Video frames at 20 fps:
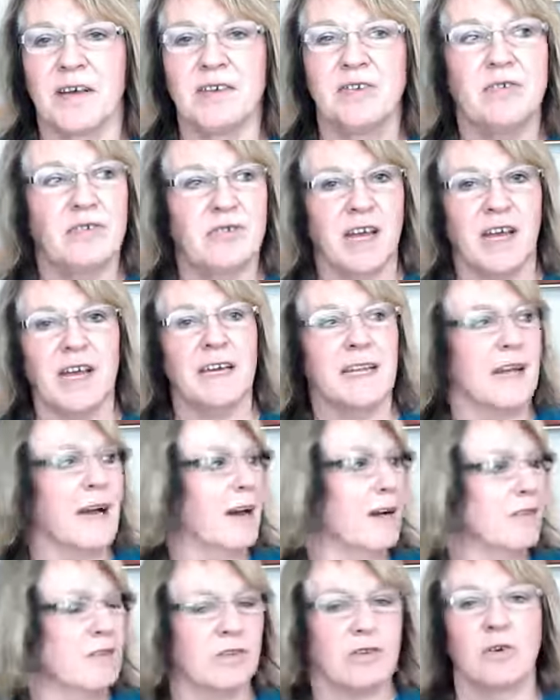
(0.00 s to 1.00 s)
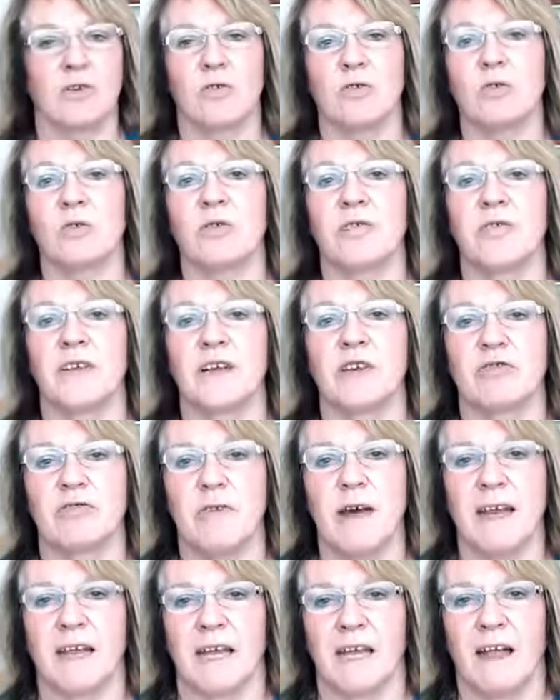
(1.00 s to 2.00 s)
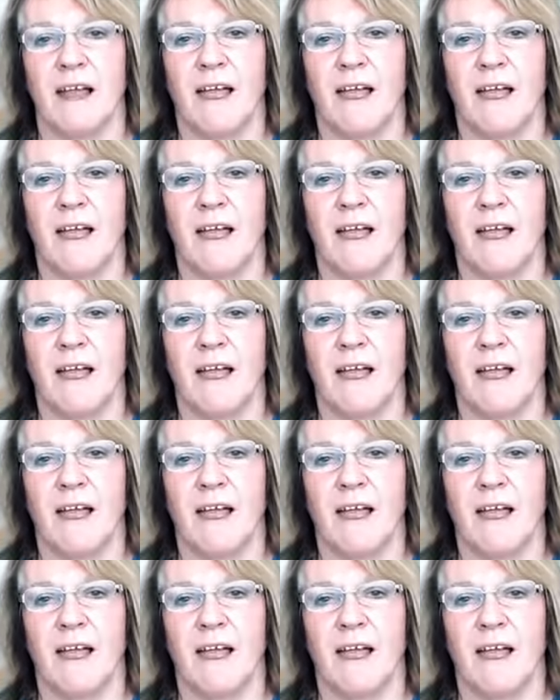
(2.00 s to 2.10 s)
and you check it out and you've got all the things ready.